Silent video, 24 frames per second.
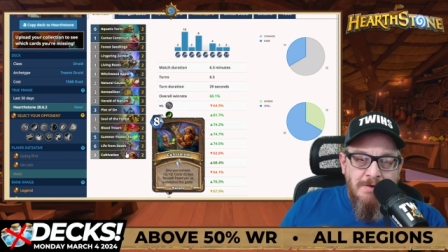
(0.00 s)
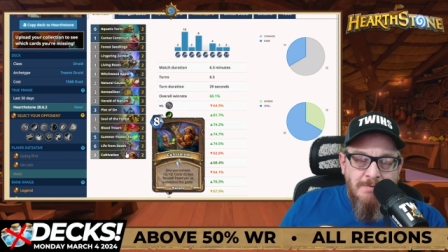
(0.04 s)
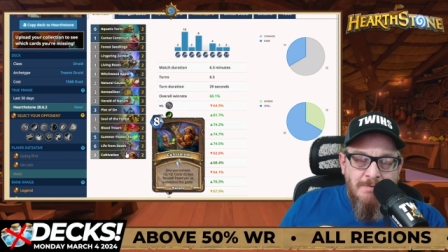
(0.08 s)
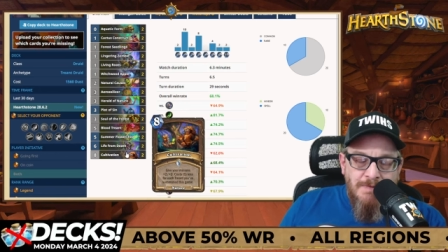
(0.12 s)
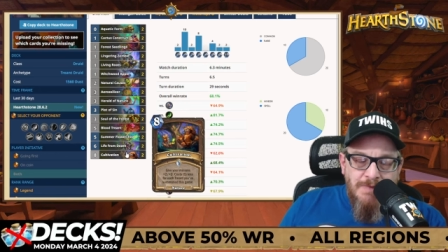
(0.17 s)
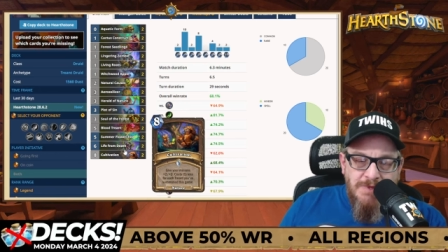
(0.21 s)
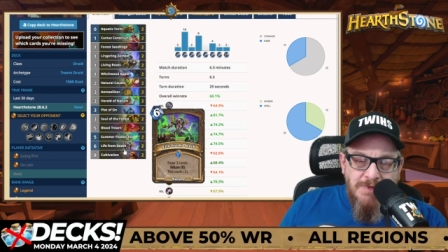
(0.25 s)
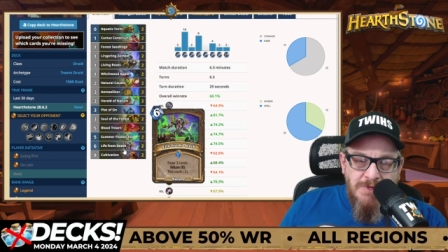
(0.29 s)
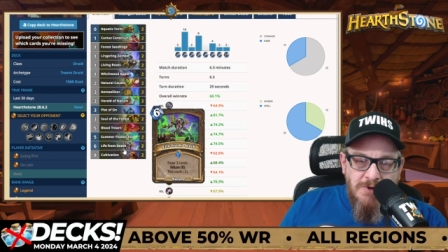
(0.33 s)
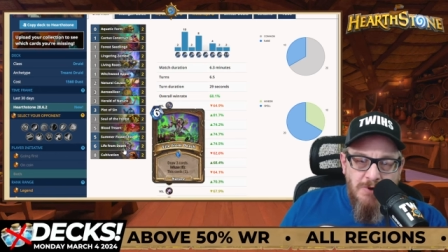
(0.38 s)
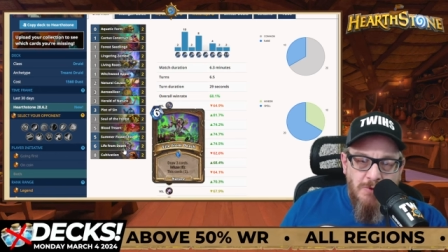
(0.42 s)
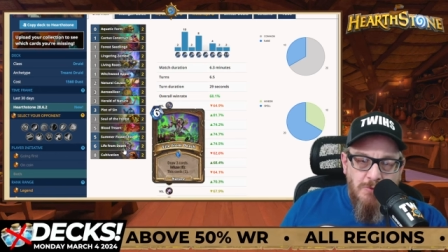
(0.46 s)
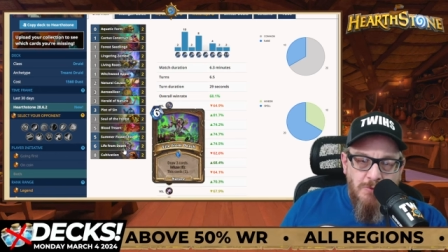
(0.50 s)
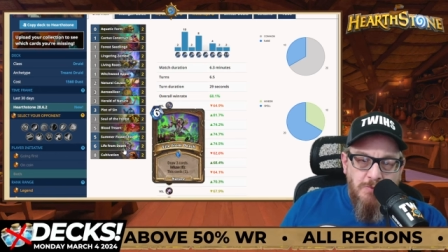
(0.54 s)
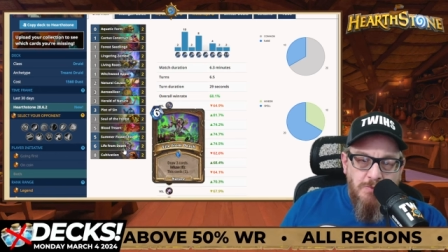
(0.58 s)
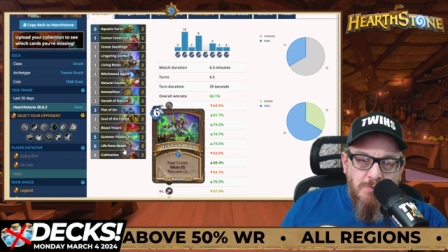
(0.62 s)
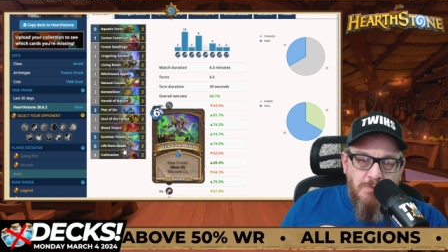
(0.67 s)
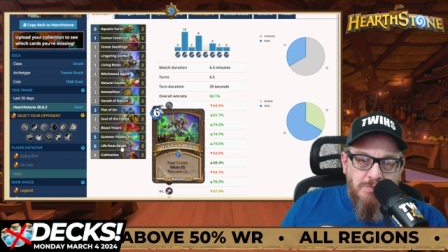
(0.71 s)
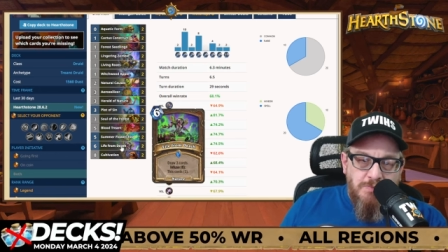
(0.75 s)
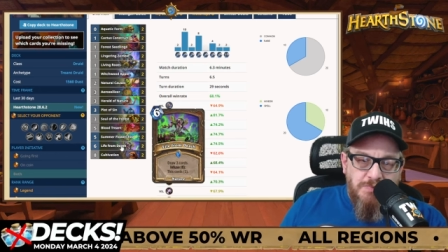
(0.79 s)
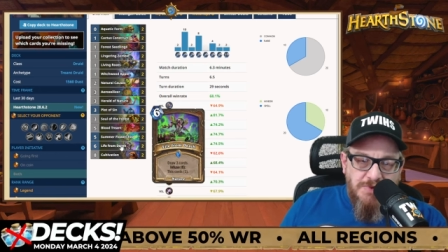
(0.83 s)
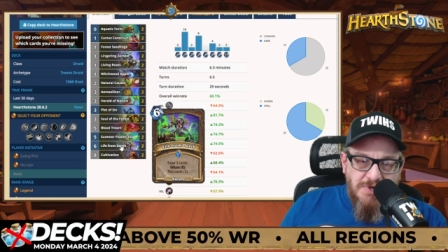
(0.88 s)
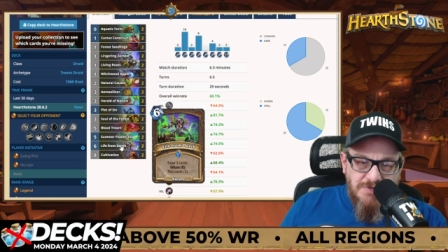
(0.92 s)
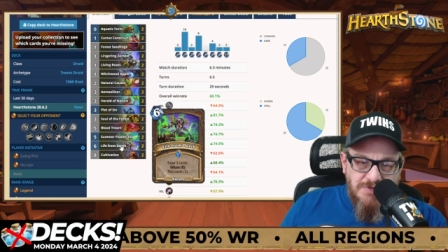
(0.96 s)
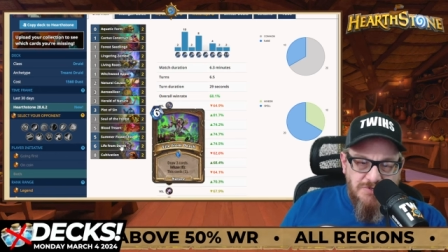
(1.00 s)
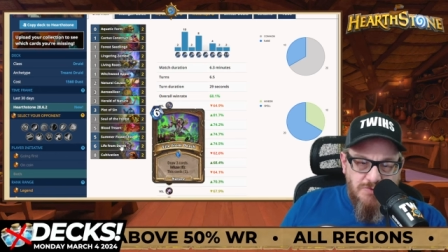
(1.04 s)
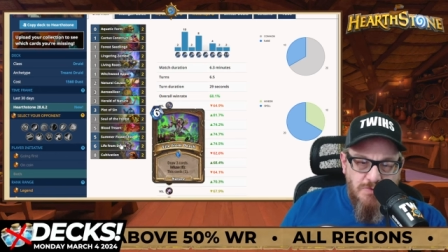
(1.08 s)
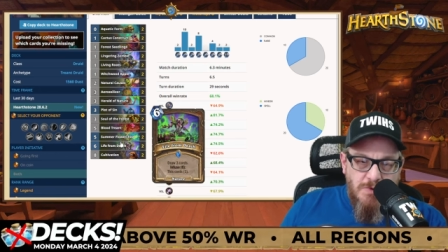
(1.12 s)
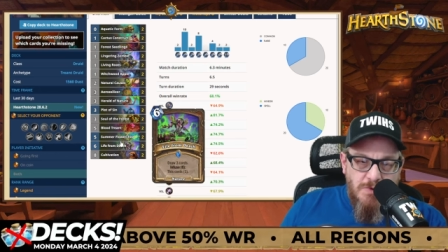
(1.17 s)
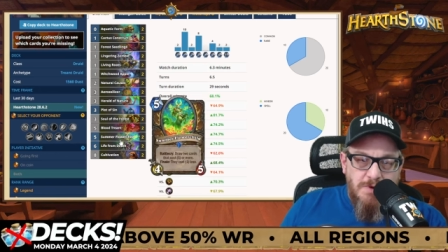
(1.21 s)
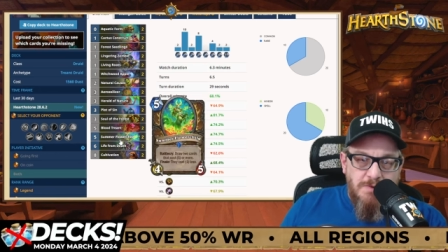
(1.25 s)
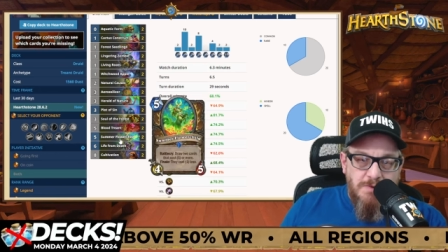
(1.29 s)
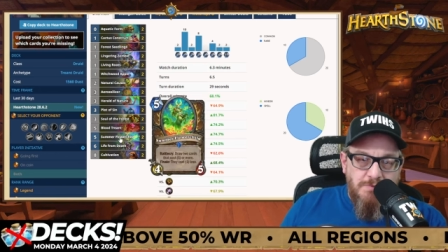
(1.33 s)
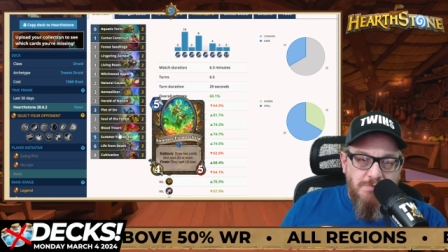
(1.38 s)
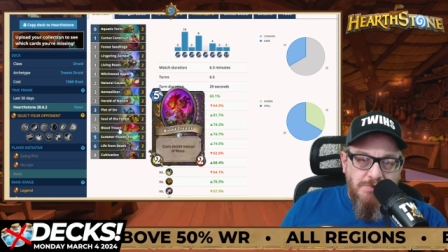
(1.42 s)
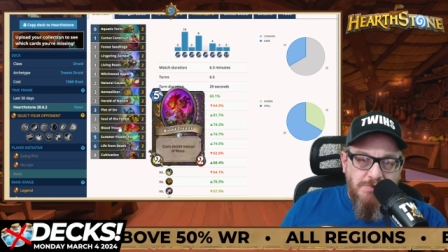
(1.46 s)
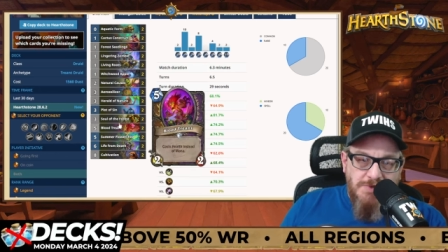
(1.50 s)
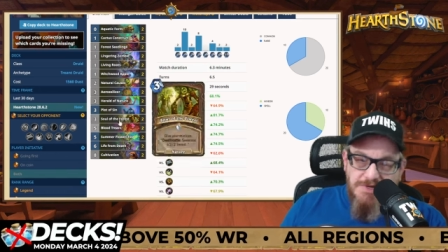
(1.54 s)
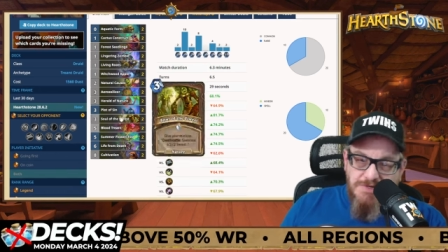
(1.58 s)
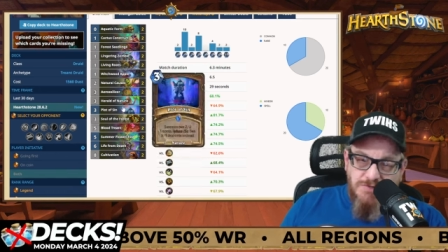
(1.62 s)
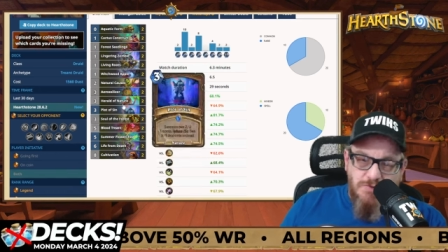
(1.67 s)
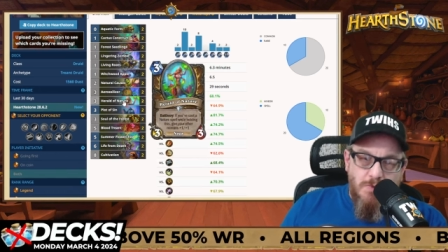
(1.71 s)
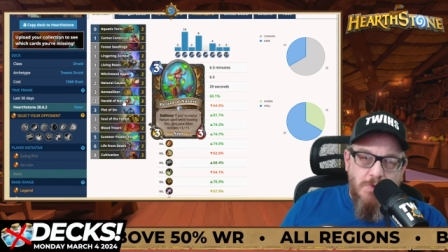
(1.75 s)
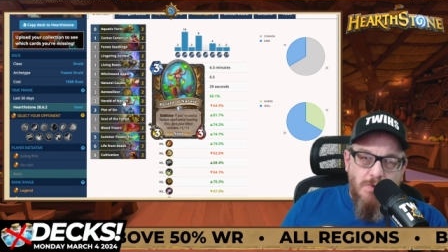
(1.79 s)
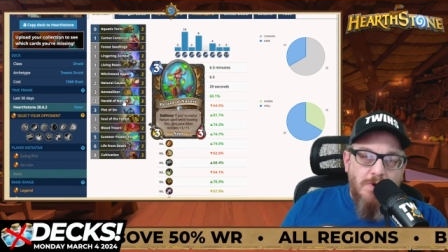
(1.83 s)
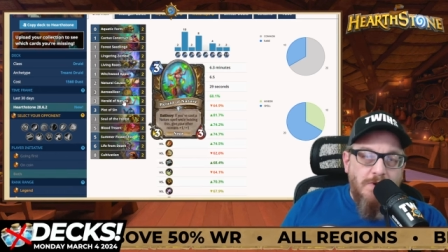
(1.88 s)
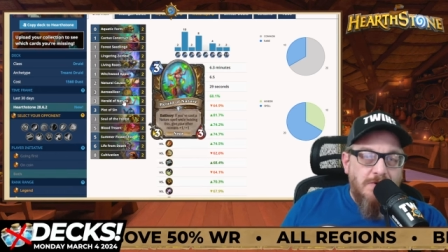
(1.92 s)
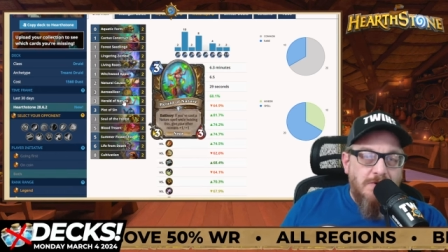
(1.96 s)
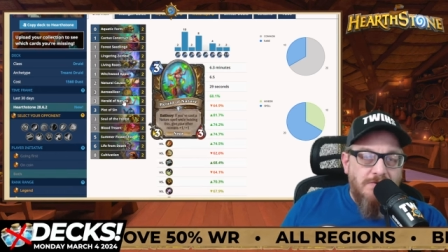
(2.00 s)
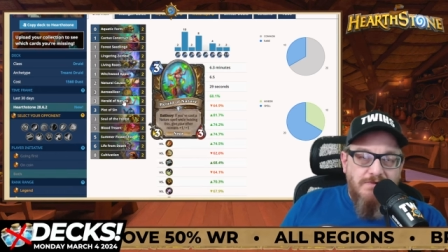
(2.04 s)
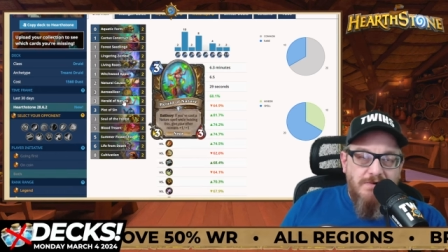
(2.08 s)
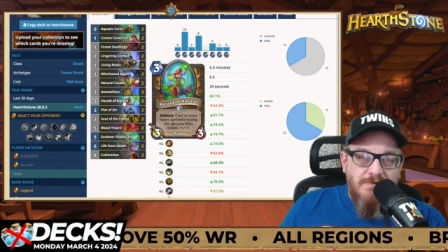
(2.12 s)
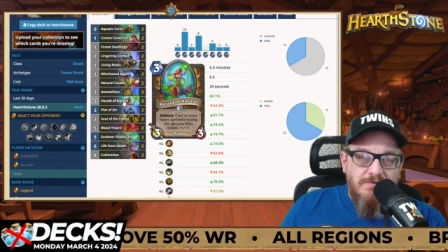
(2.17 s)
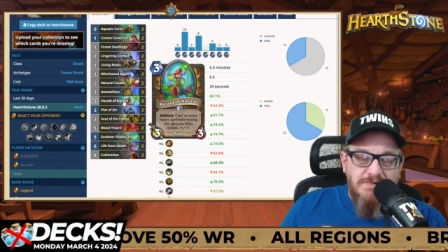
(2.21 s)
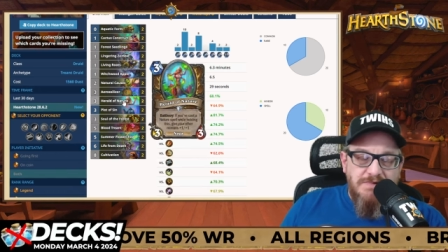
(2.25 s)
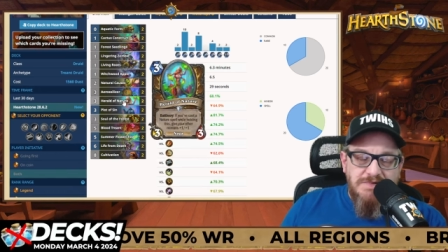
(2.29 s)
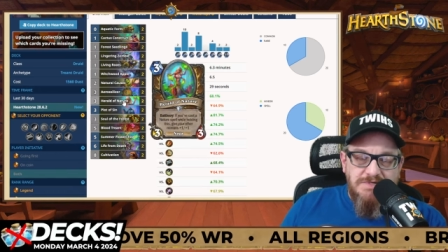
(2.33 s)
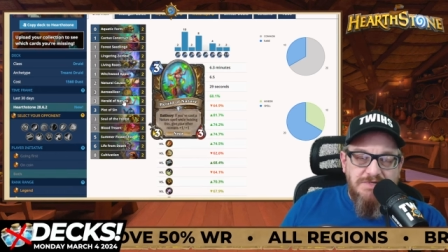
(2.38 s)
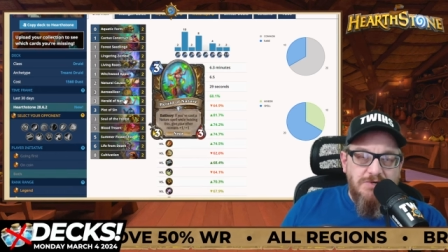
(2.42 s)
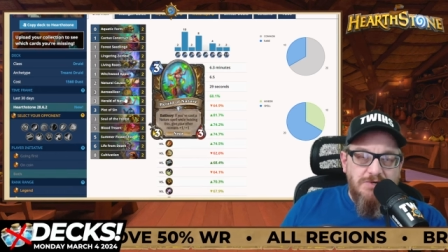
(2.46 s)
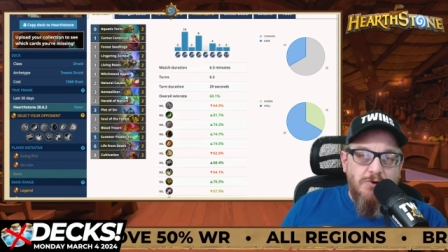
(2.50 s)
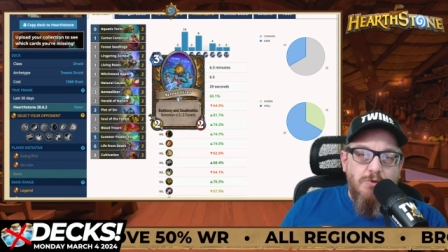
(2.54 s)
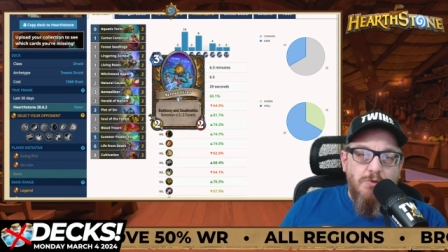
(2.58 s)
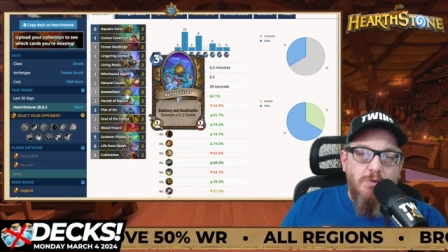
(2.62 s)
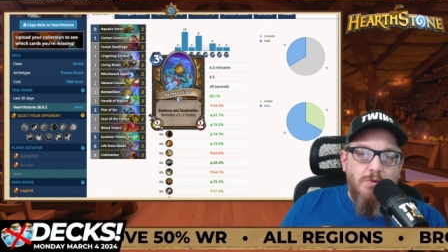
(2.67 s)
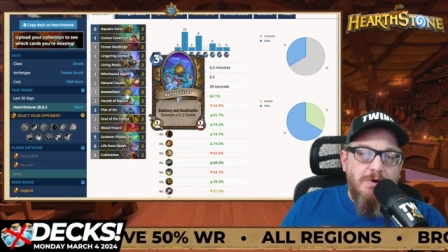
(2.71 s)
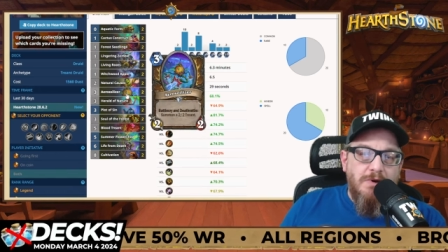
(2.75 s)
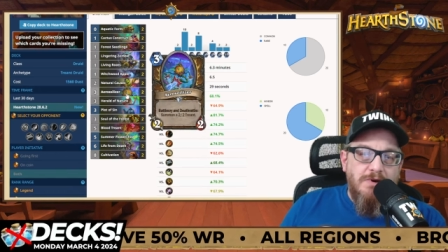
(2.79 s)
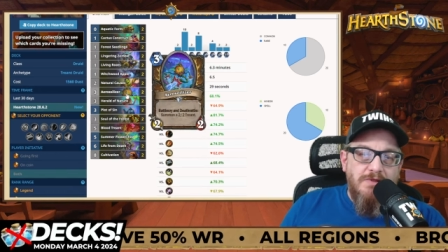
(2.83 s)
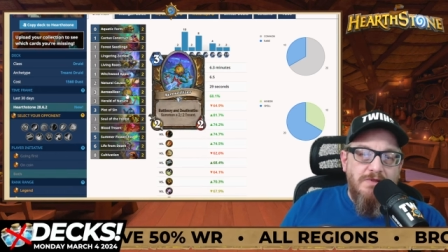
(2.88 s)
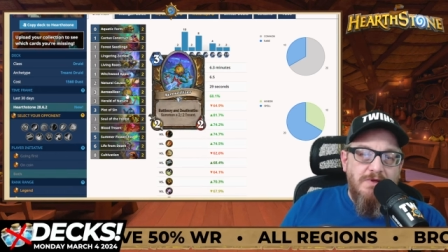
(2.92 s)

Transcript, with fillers: you know, +1/+1 of every single one